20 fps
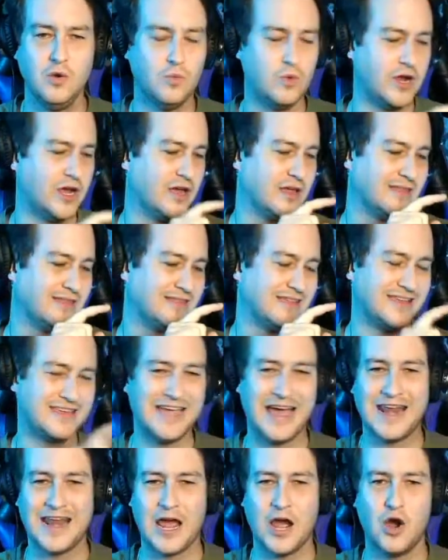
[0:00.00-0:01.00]
with
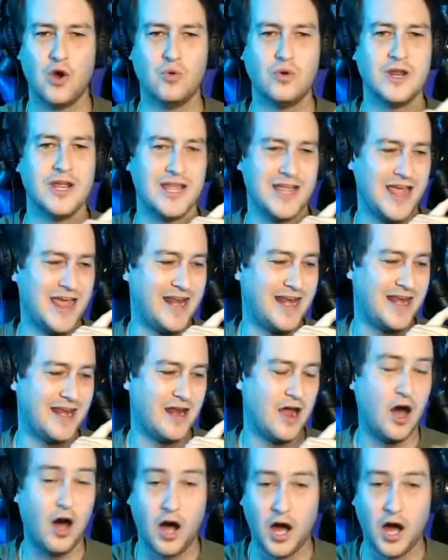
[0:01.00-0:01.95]
Get Out and